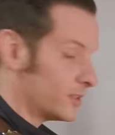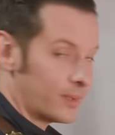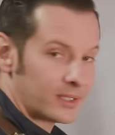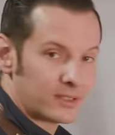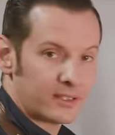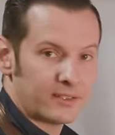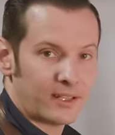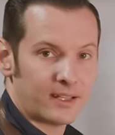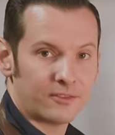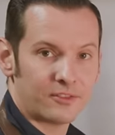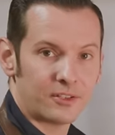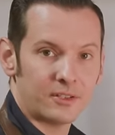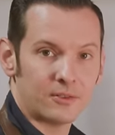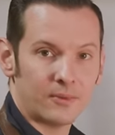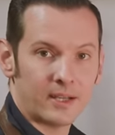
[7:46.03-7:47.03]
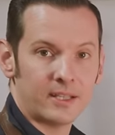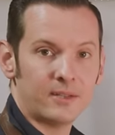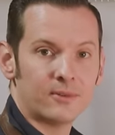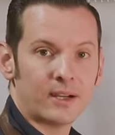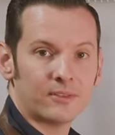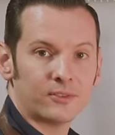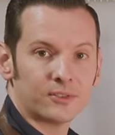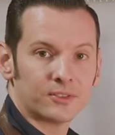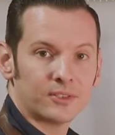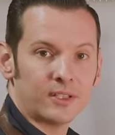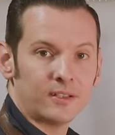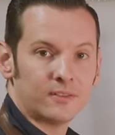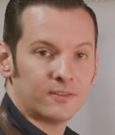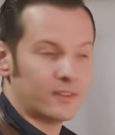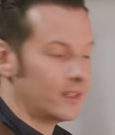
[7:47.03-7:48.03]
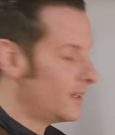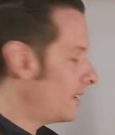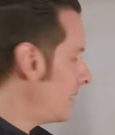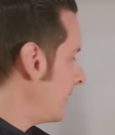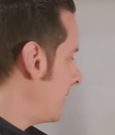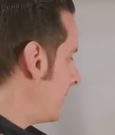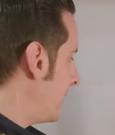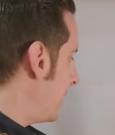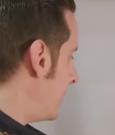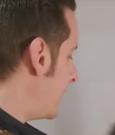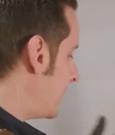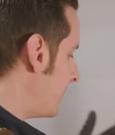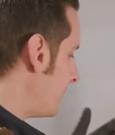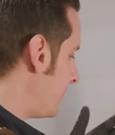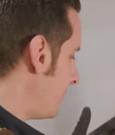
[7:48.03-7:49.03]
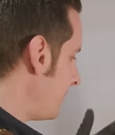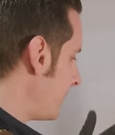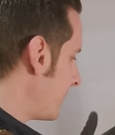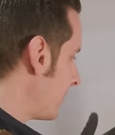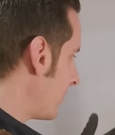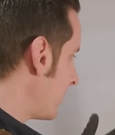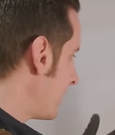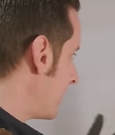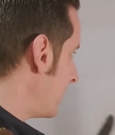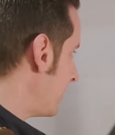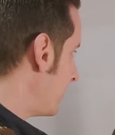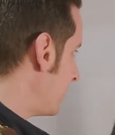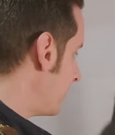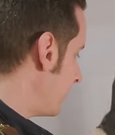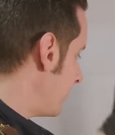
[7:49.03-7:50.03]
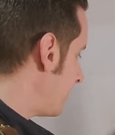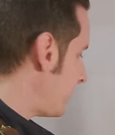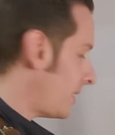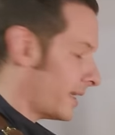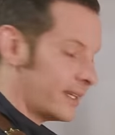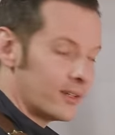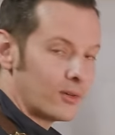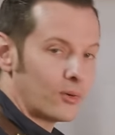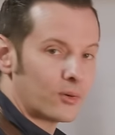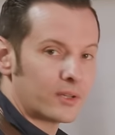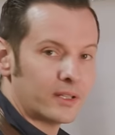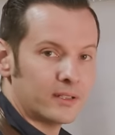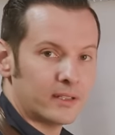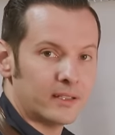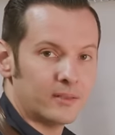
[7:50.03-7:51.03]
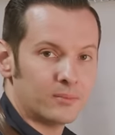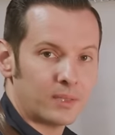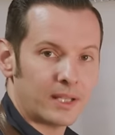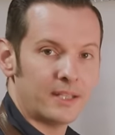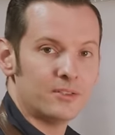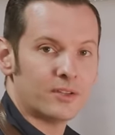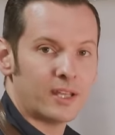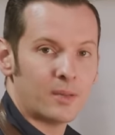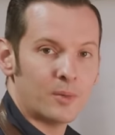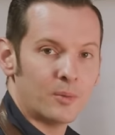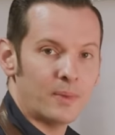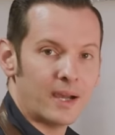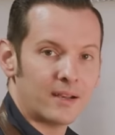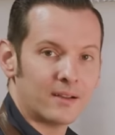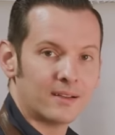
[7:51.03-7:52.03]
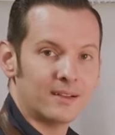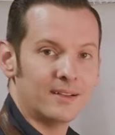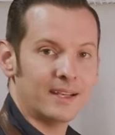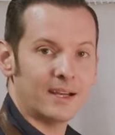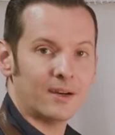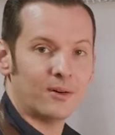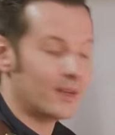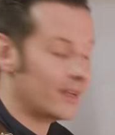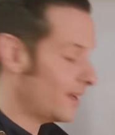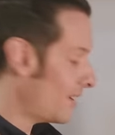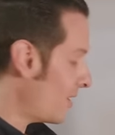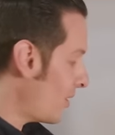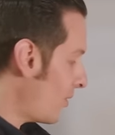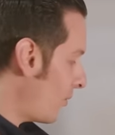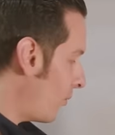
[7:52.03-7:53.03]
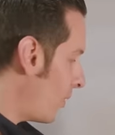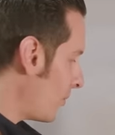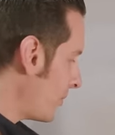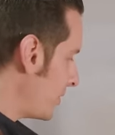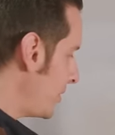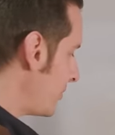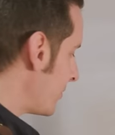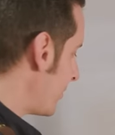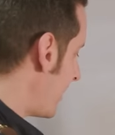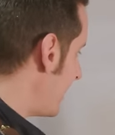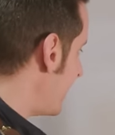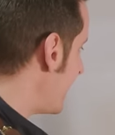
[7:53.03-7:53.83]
especially like for your recce rifle stuff. Um, plan accordingly, plan your camo pattern. Now, what we're doing right